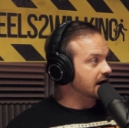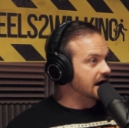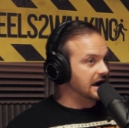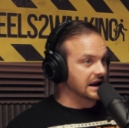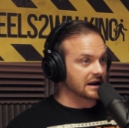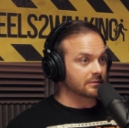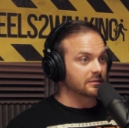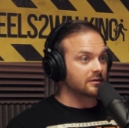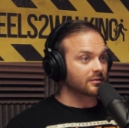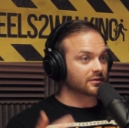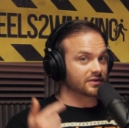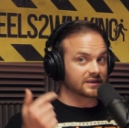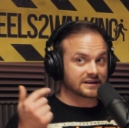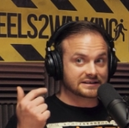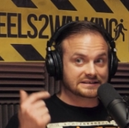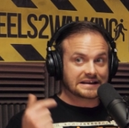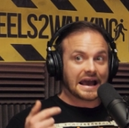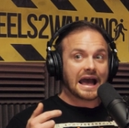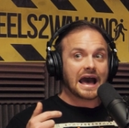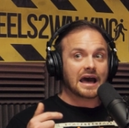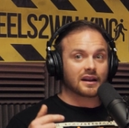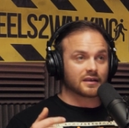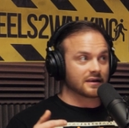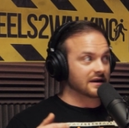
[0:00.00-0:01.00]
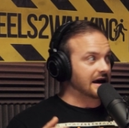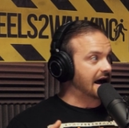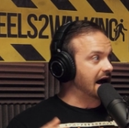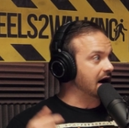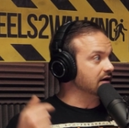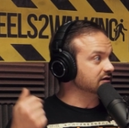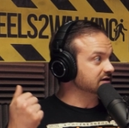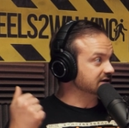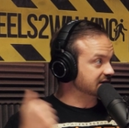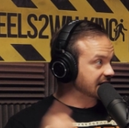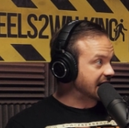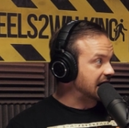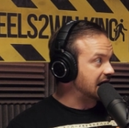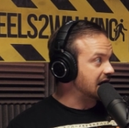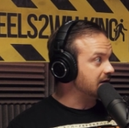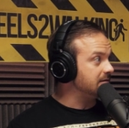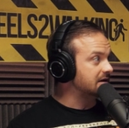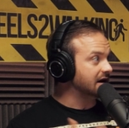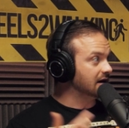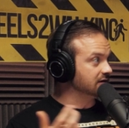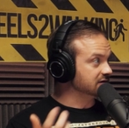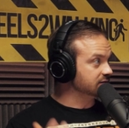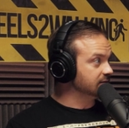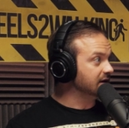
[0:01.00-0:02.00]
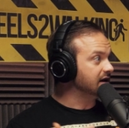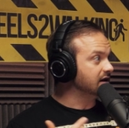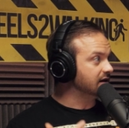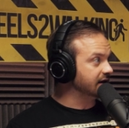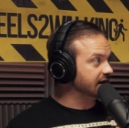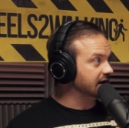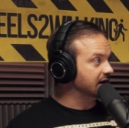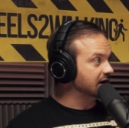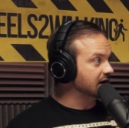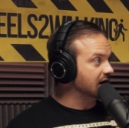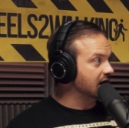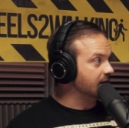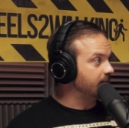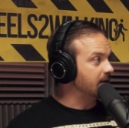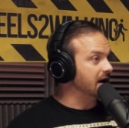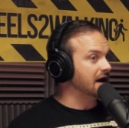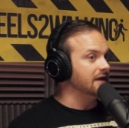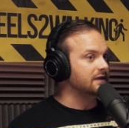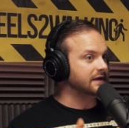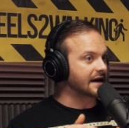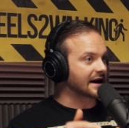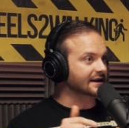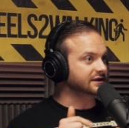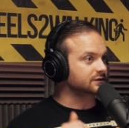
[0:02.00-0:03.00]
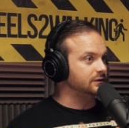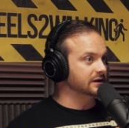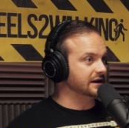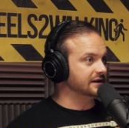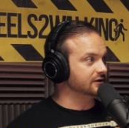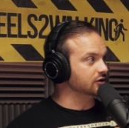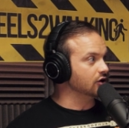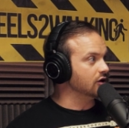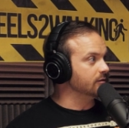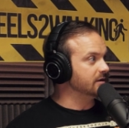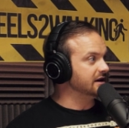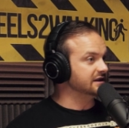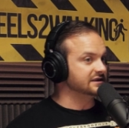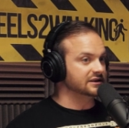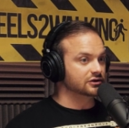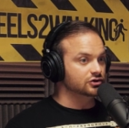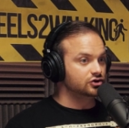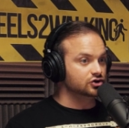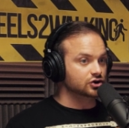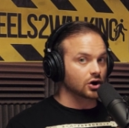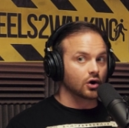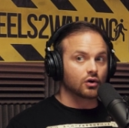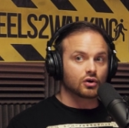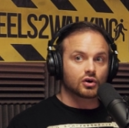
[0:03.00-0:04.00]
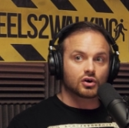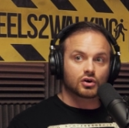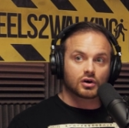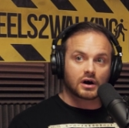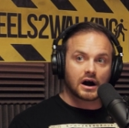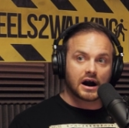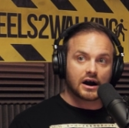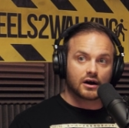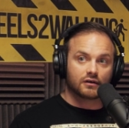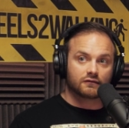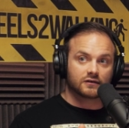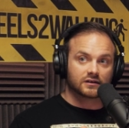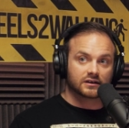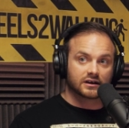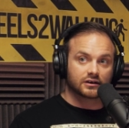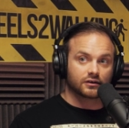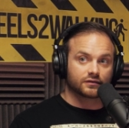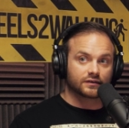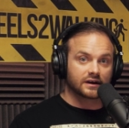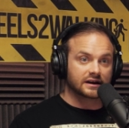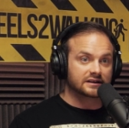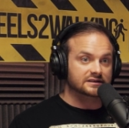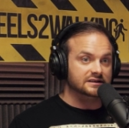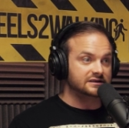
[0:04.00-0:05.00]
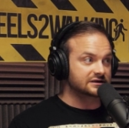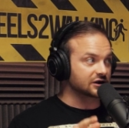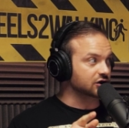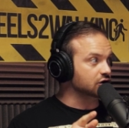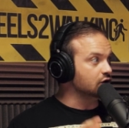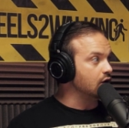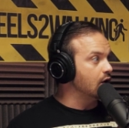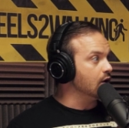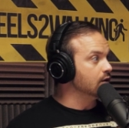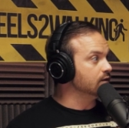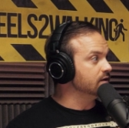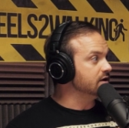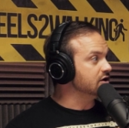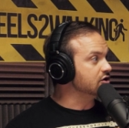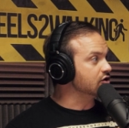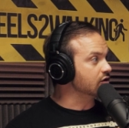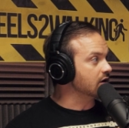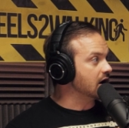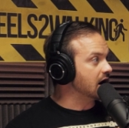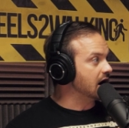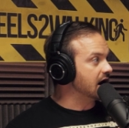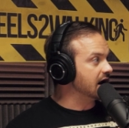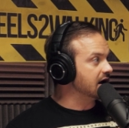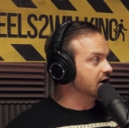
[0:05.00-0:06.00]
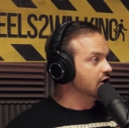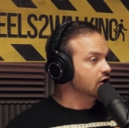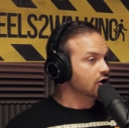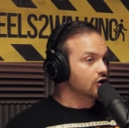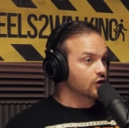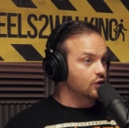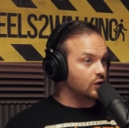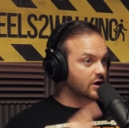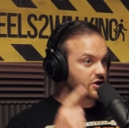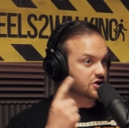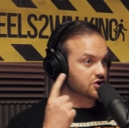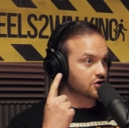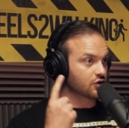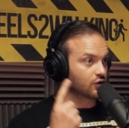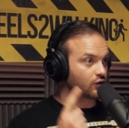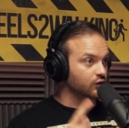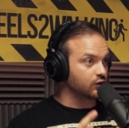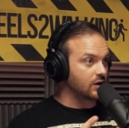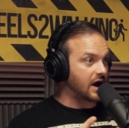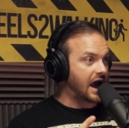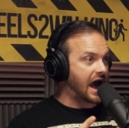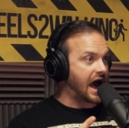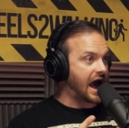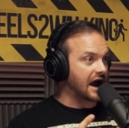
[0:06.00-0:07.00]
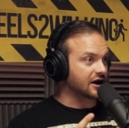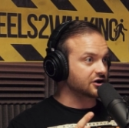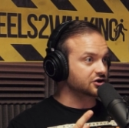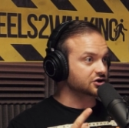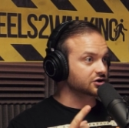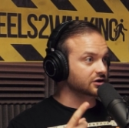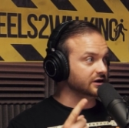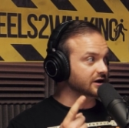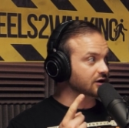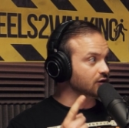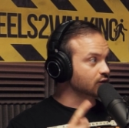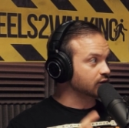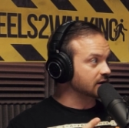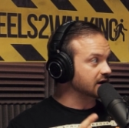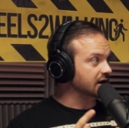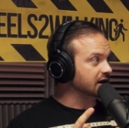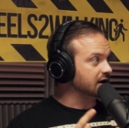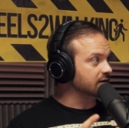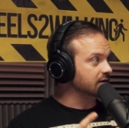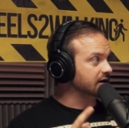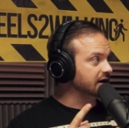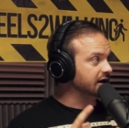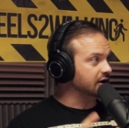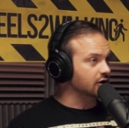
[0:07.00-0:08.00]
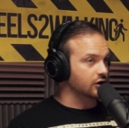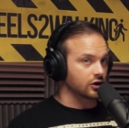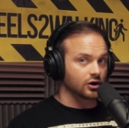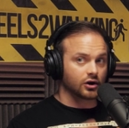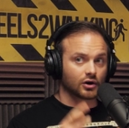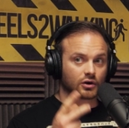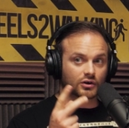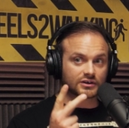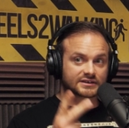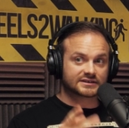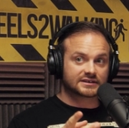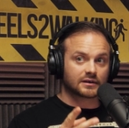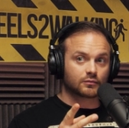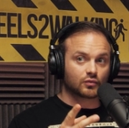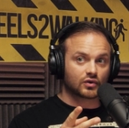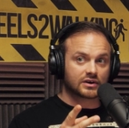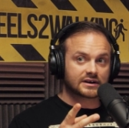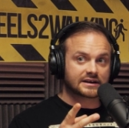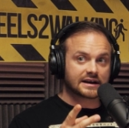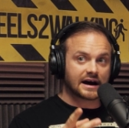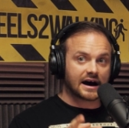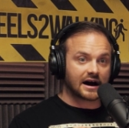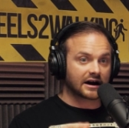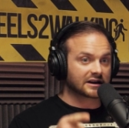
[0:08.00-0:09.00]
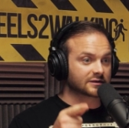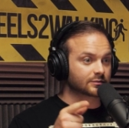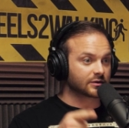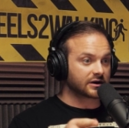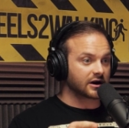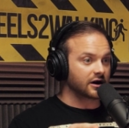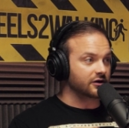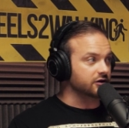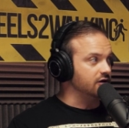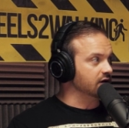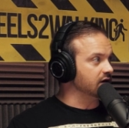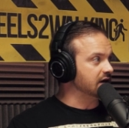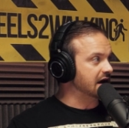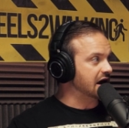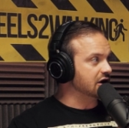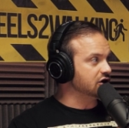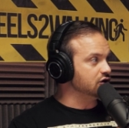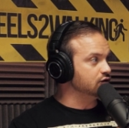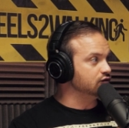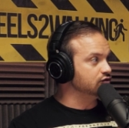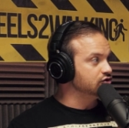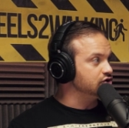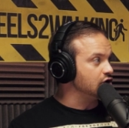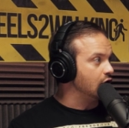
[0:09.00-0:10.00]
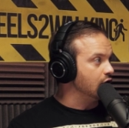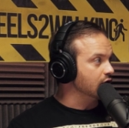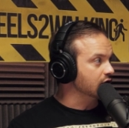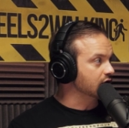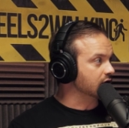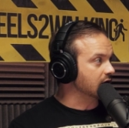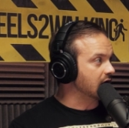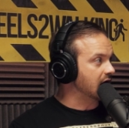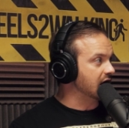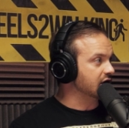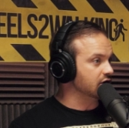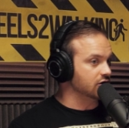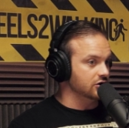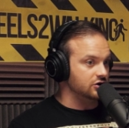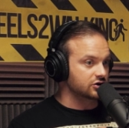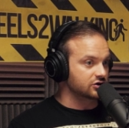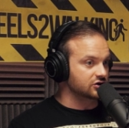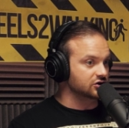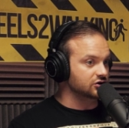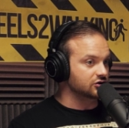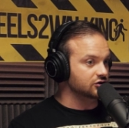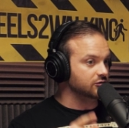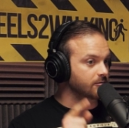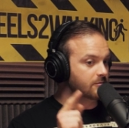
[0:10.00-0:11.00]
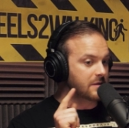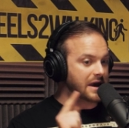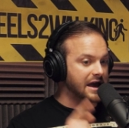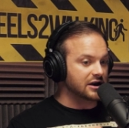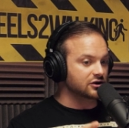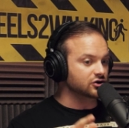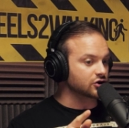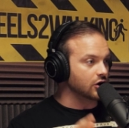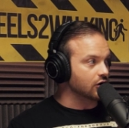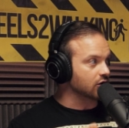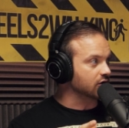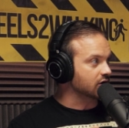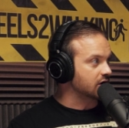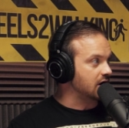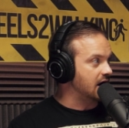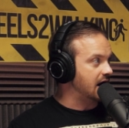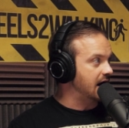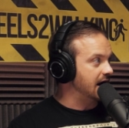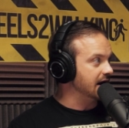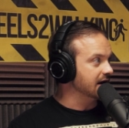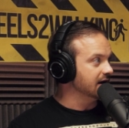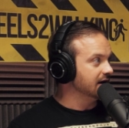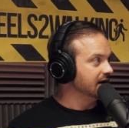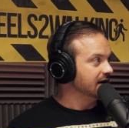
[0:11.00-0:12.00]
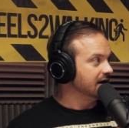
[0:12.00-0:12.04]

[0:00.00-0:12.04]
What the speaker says: And I remember the dad of the house came and helped me clean it up. And that's when he told me, he said, don't cry over little things. He's like, you only cry when you're actually really, really hurt or someone dies. But other than that, you don't cry. Men don't cry.